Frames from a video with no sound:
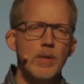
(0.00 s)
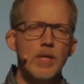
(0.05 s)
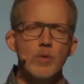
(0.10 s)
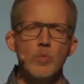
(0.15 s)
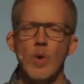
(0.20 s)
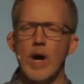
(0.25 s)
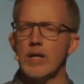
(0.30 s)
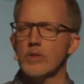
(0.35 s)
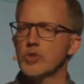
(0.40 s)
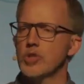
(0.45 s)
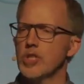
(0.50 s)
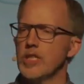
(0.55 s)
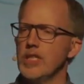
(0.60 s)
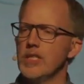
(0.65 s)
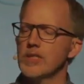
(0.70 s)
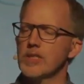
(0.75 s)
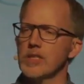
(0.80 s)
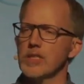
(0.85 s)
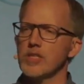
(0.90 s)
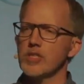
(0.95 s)
Meanwhile,
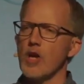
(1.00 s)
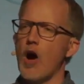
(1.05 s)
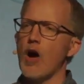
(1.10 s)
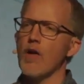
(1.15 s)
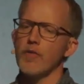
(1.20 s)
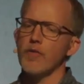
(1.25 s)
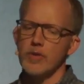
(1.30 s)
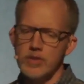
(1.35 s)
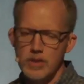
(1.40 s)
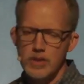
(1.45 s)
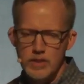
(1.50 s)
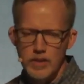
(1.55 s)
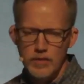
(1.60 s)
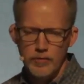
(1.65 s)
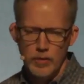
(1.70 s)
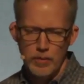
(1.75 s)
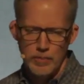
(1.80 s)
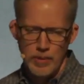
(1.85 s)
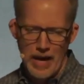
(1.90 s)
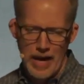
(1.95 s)
Jesus offers a
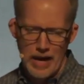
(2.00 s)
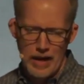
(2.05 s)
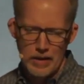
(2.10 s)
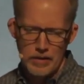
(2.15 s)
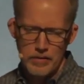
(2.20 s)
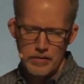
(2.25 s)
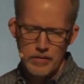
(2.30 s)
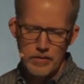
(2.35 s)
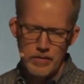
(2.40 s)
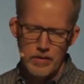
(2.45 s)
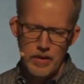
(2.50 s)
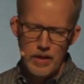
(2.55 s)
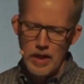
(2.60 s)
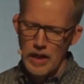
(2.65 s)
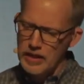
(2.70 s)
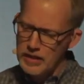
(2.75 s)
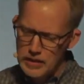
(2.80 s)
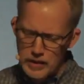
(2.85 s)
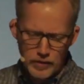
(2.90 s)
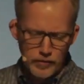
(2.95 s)
different path,
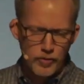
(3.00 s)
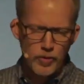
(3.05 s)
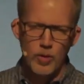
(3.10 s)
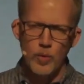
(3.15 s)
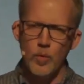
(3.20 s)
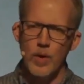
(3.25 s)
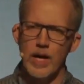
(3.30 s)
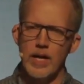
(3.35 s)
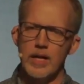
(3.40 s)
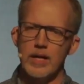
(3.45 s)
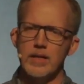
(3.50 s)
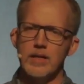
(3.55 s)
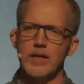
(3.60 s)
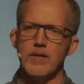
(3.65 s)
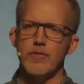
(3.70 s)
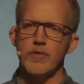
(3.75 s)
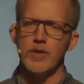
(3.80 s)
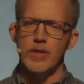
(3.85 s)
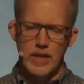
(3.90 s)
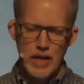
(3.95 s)
a different way, a
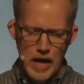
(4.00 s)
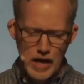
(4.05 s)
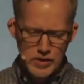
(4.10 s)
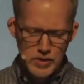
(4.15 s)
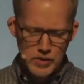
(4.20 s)
different